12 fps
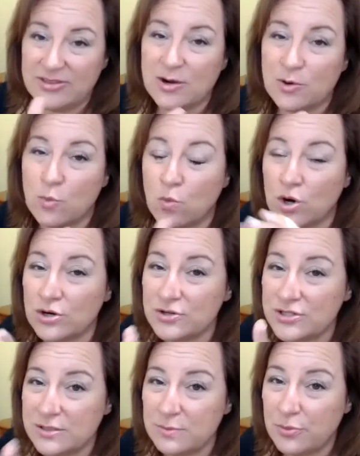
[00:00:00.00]
there were
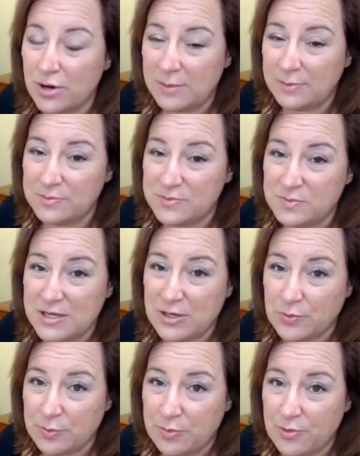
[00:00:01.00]
some problems being
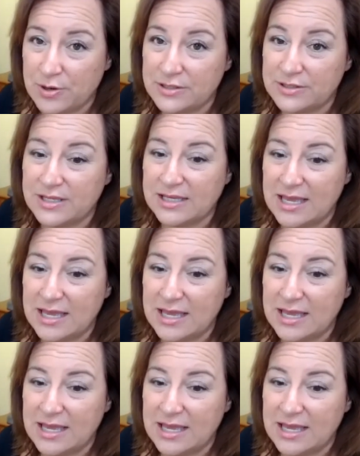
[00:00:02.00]
reported that